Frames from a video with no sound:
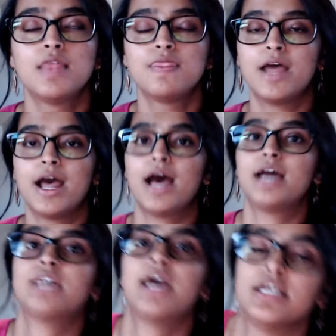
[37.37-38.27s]
that
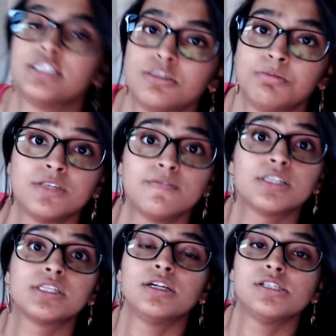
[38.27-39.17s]
has a specific
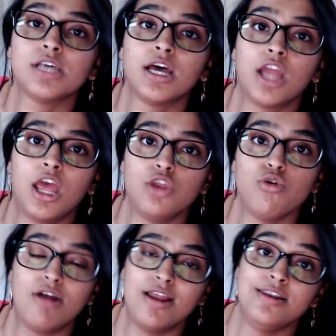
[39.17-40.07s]
skill set and you
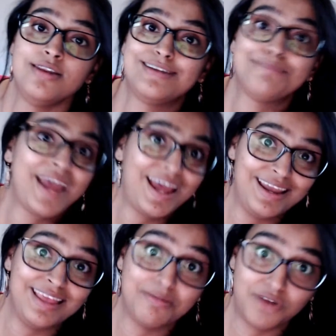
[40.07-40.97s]
are in demand
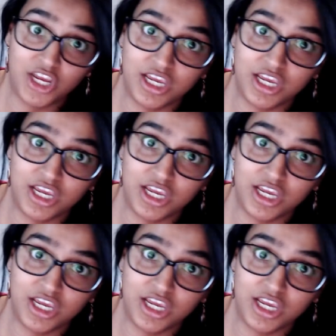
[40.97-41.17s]
in the market.